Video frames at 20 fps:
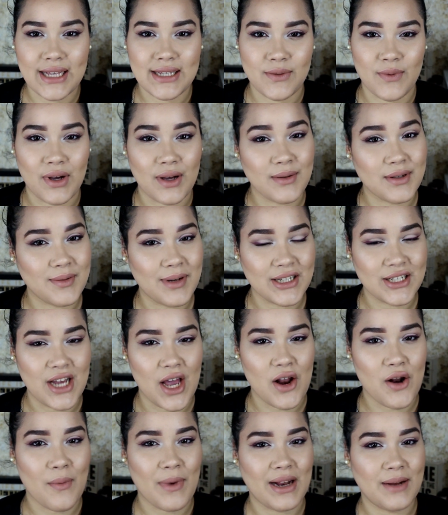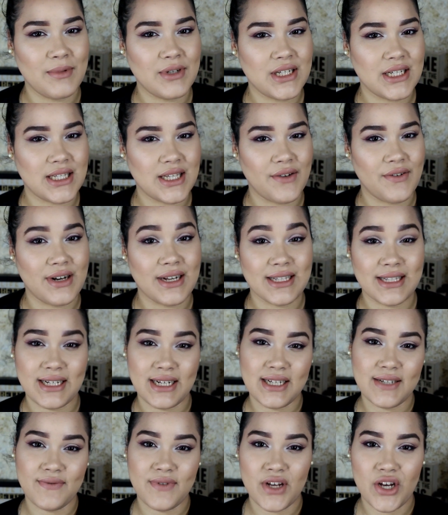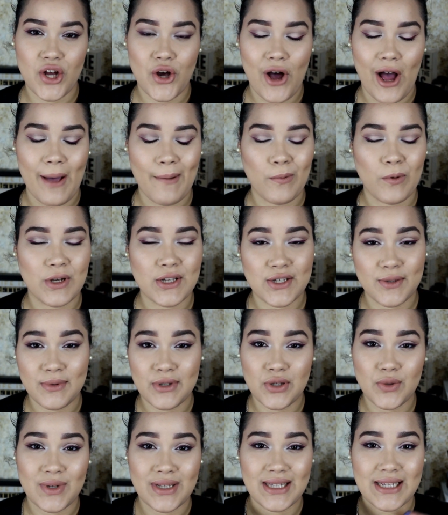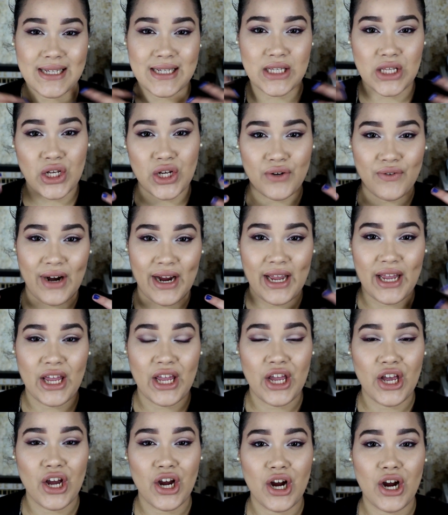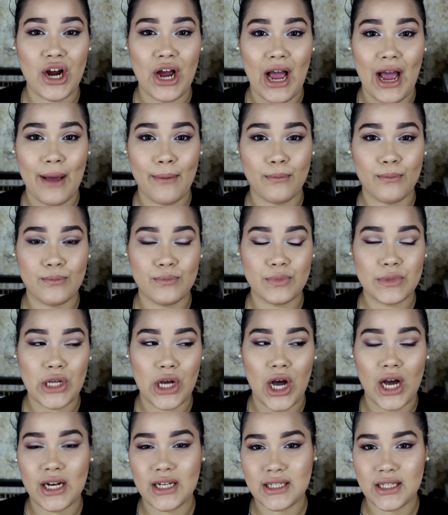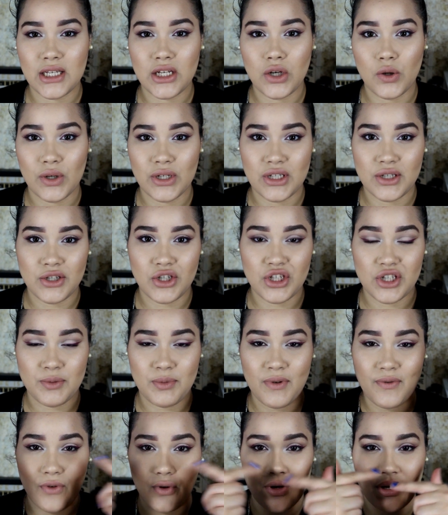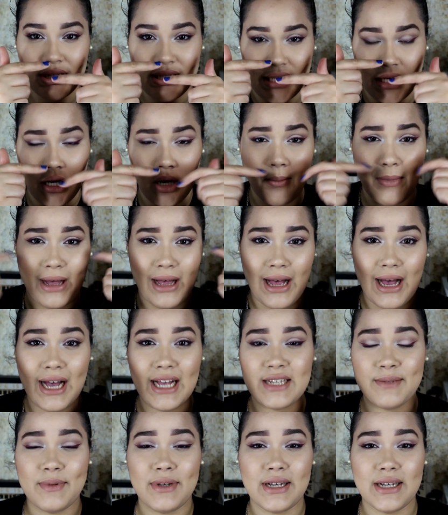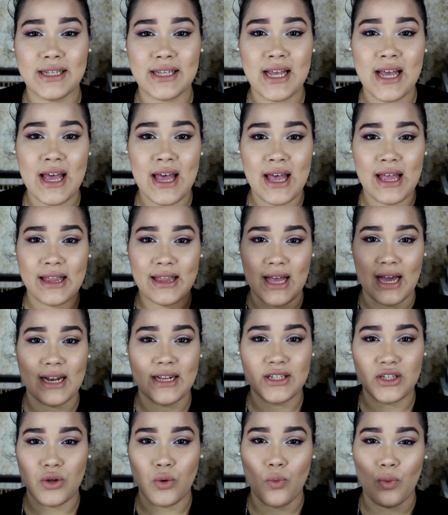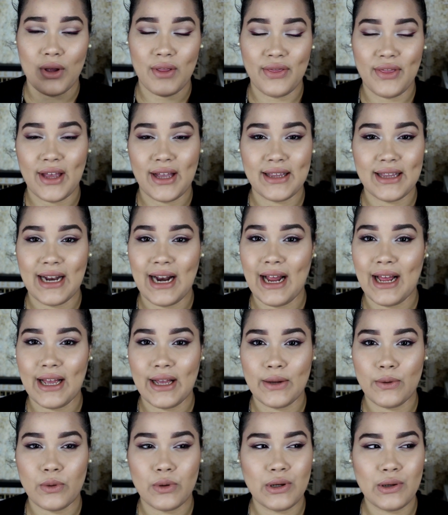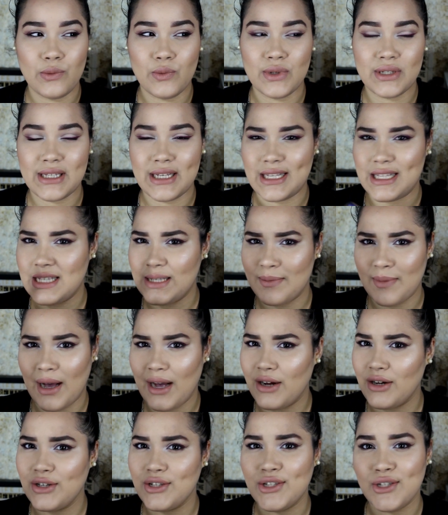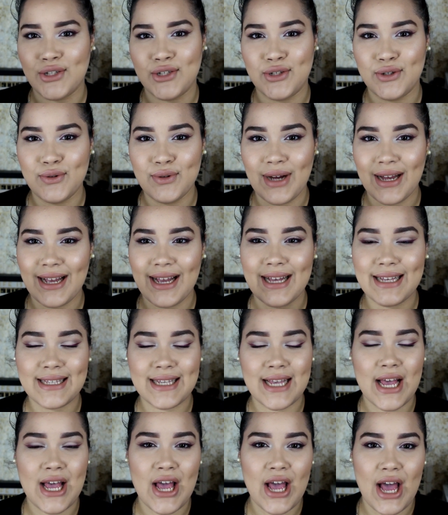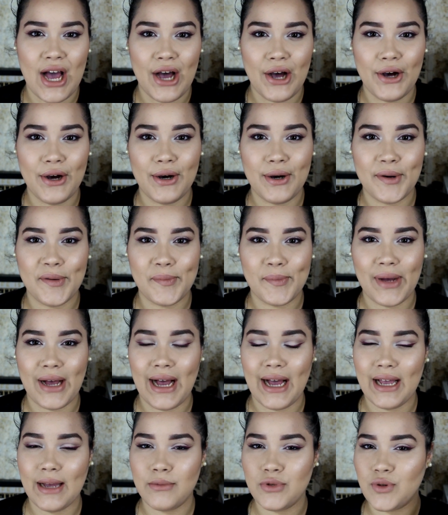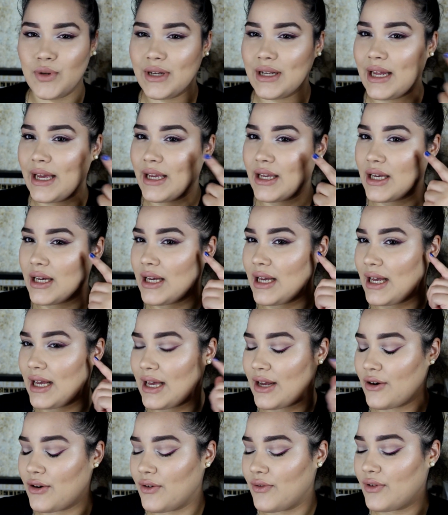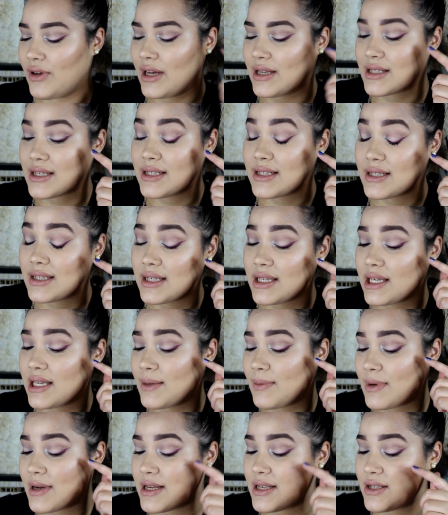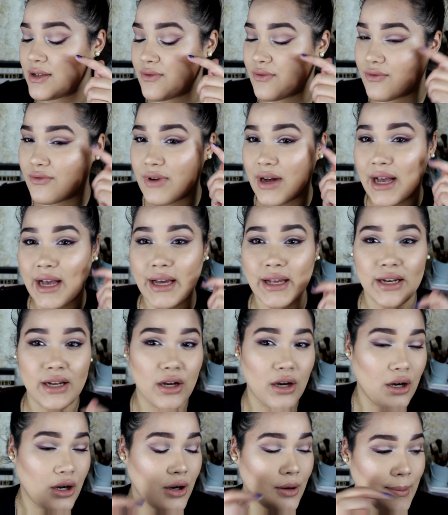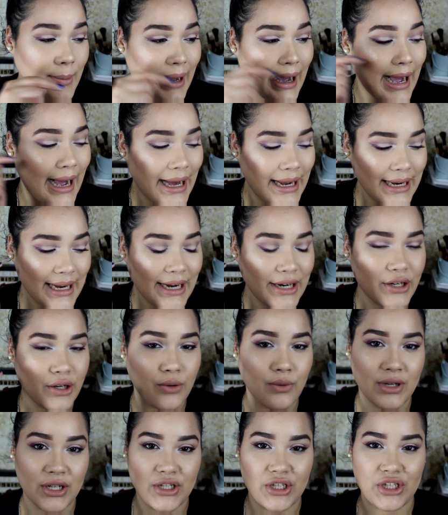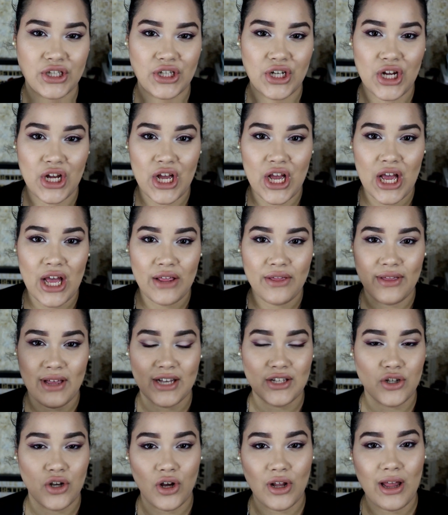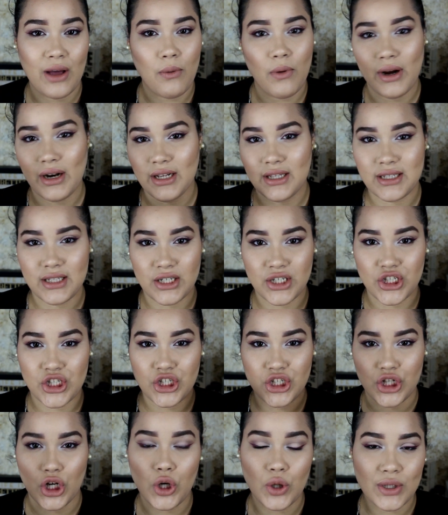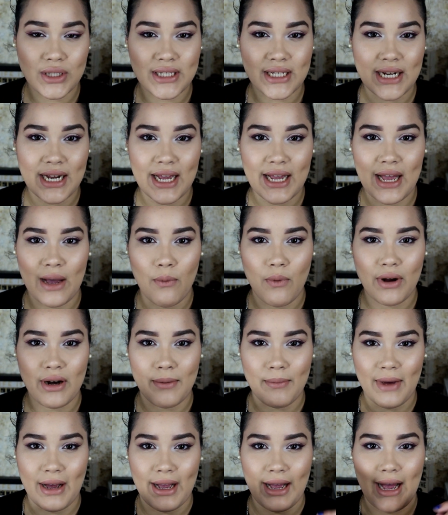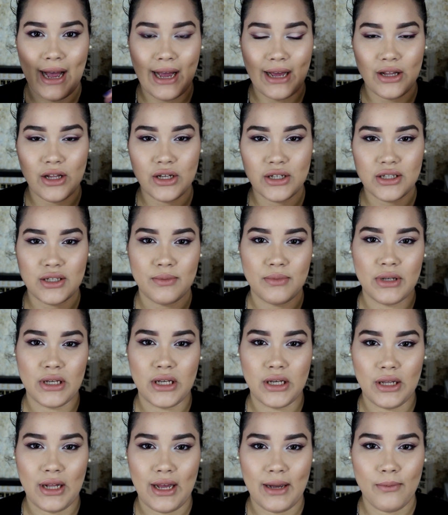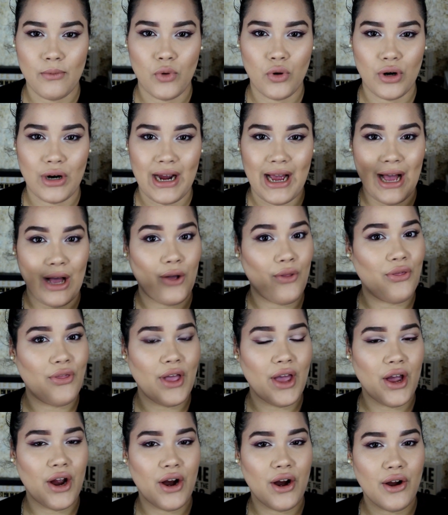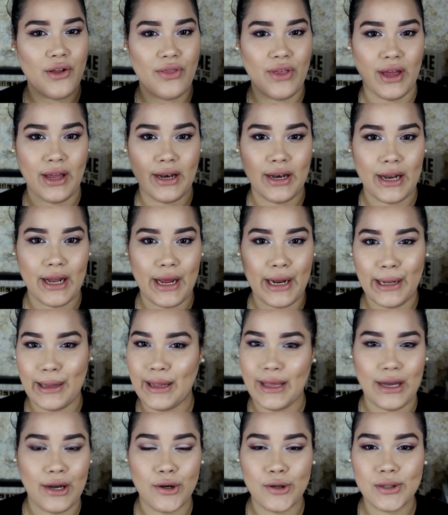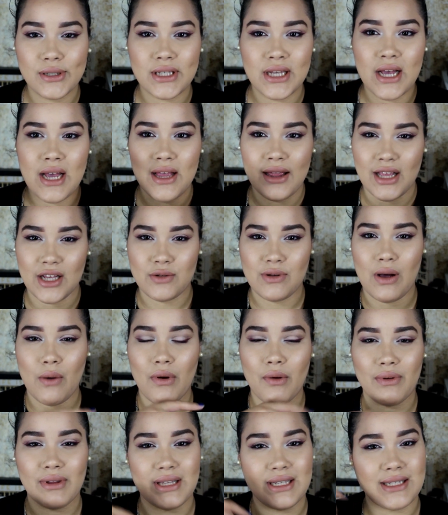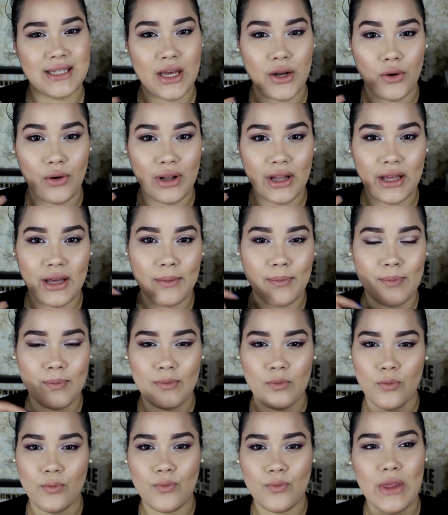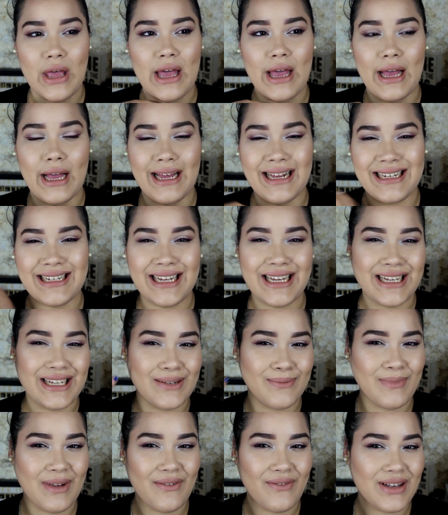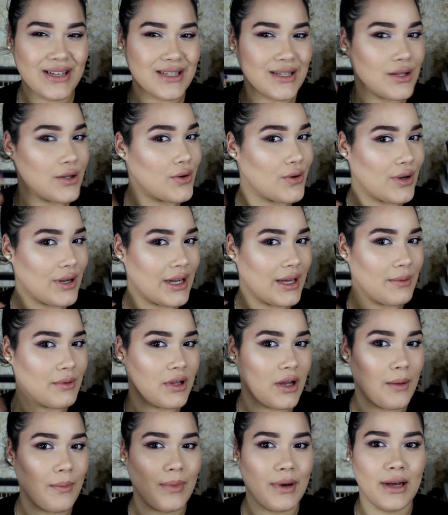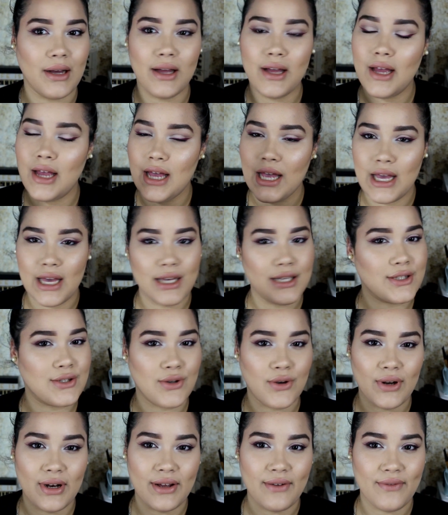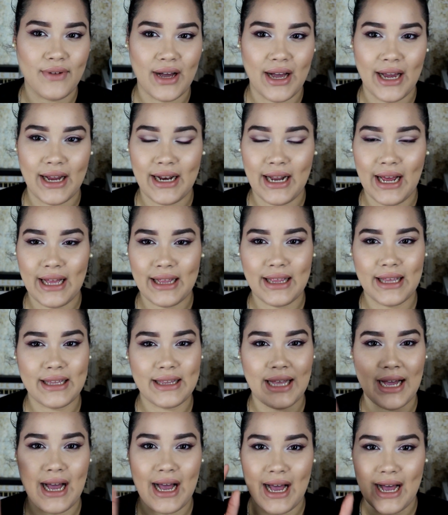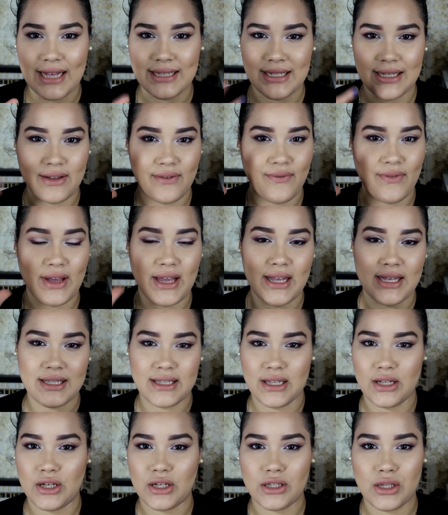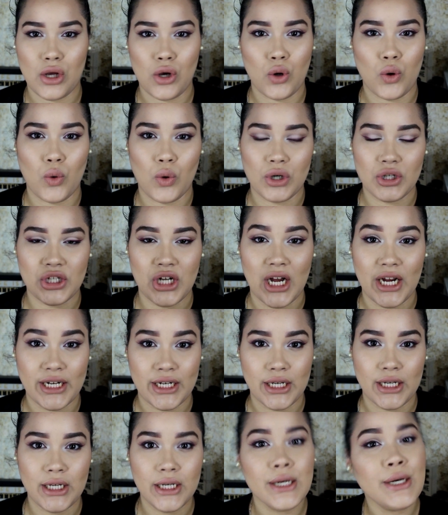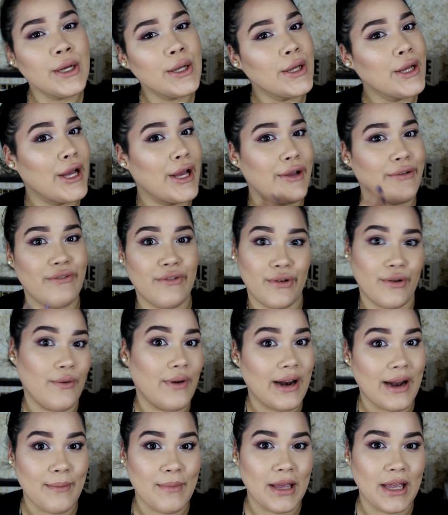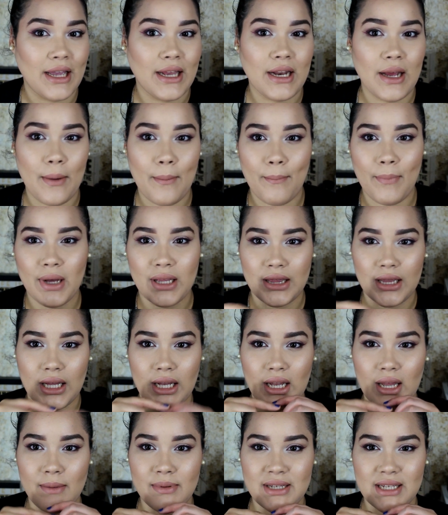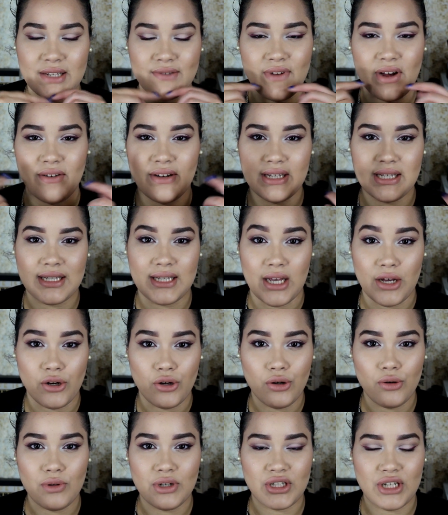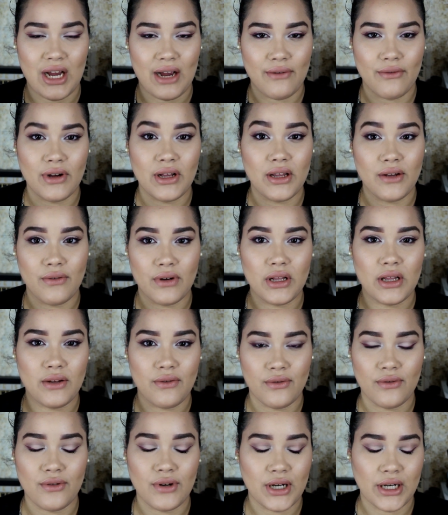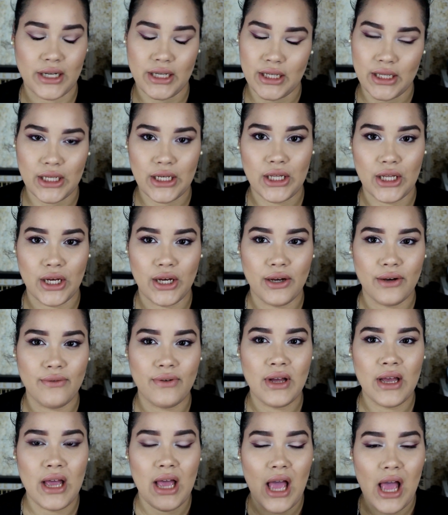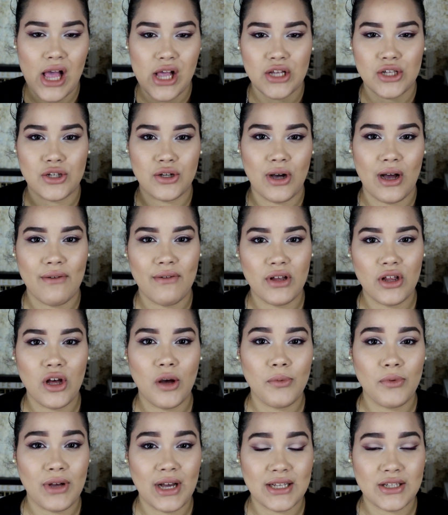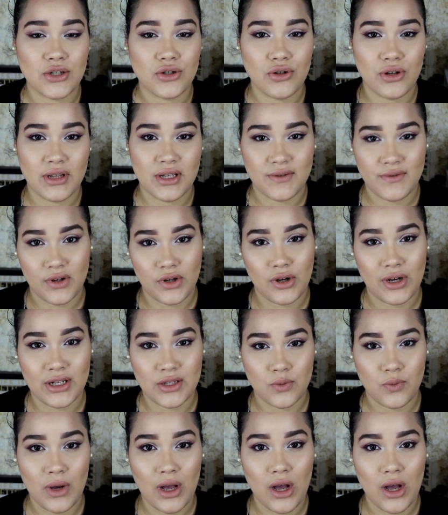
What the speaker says: guys, and welcome to my channel. My name is Shasira, and in today's video I'm going to be doing this look right here. I'm honestly going to just be focusing on my eyes because that is the one thing that I was inspired to do, I guess. I am doing, like, I don't know if you guys can see, but it's a red eyeliner, which that's all I wanted to show today. I wanted my eye look to be, like, more out there than anything else. That's why I went with the subtle lip, and my face is a little glammed up, but it's totally fine. I think the eyes and the face looks gorgina, if you know what I mean. But the lips is very subtle, which I really, really, really love. So I really hope you guys enjoy this video as